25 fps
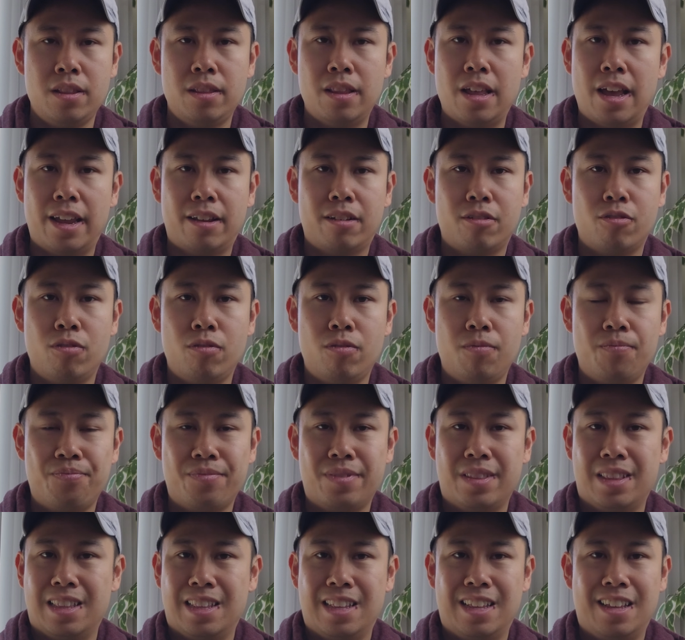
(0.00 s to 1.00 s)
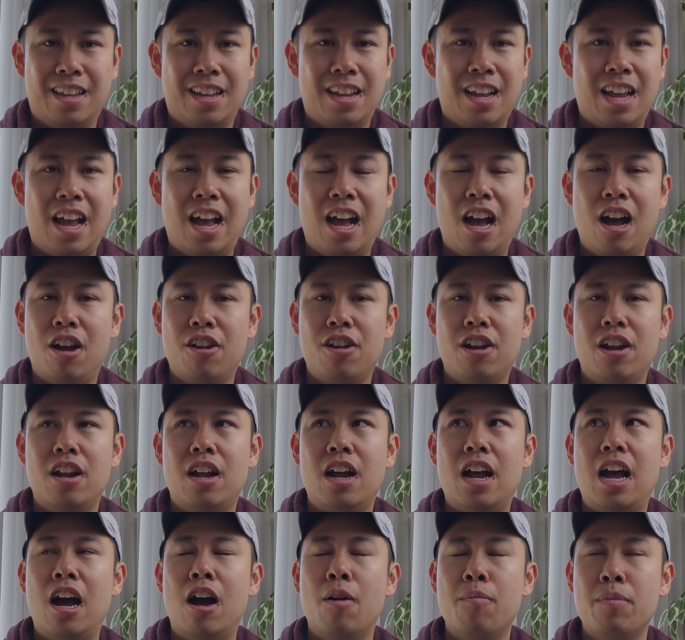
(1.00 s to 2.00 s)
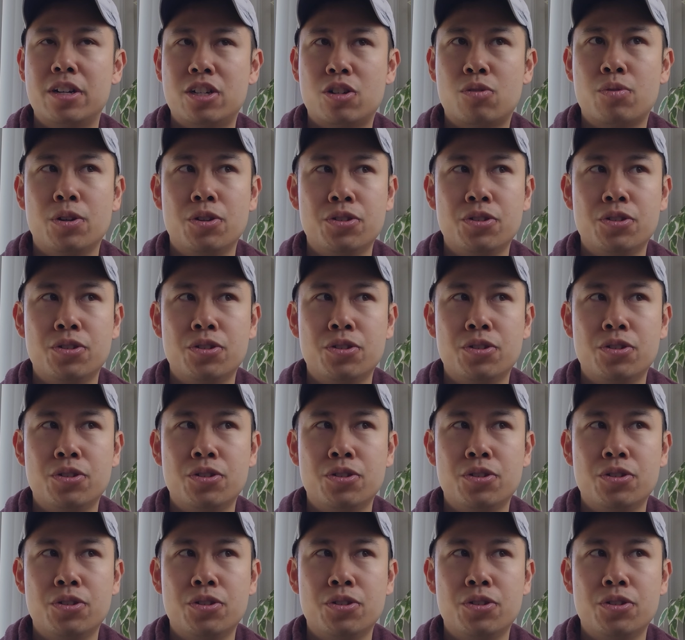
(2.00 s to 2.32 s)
Like, how much